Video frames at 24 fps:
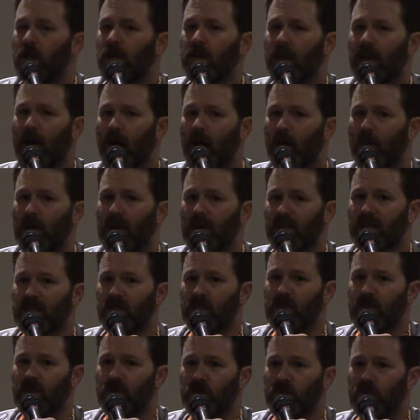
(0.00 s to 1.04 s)
Now, because I've
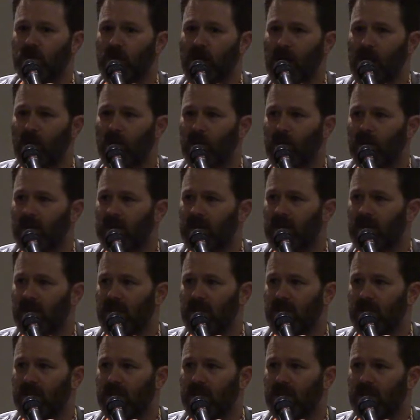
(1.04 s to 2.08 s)
been doing Dragon Ball
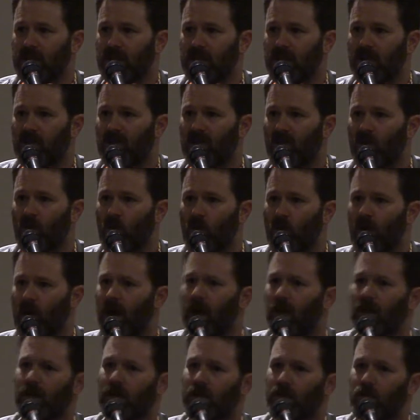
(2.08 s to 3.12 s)
Z stuff for a
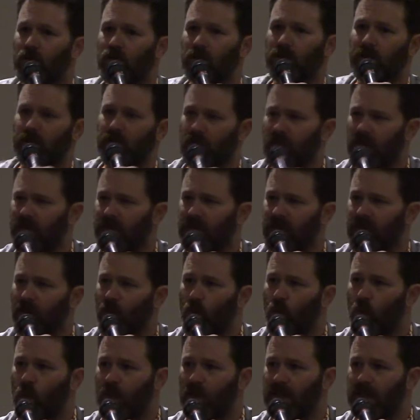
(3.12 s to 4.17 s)
while, I usually only have to
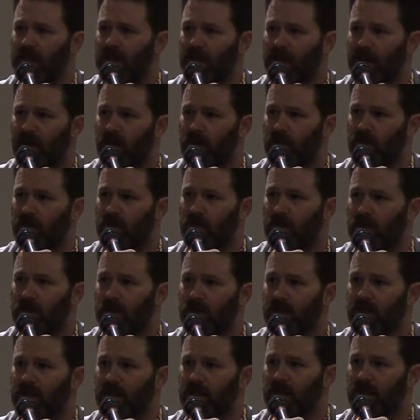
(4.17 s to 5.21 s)
get one take on those
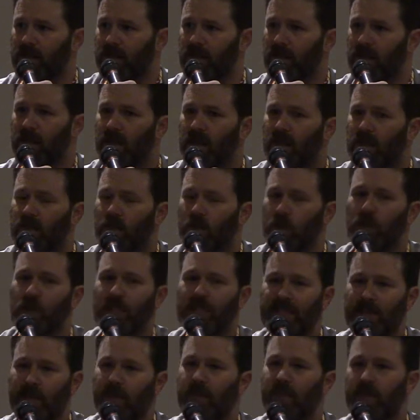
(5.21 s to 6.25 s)
things. So it'll
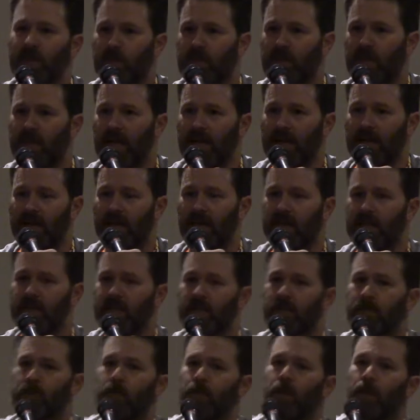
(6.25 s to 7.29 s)
sound something like
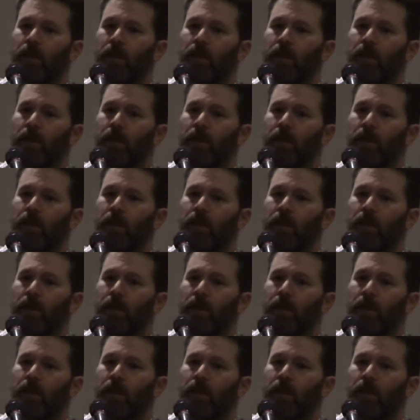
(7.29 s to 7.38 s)
this.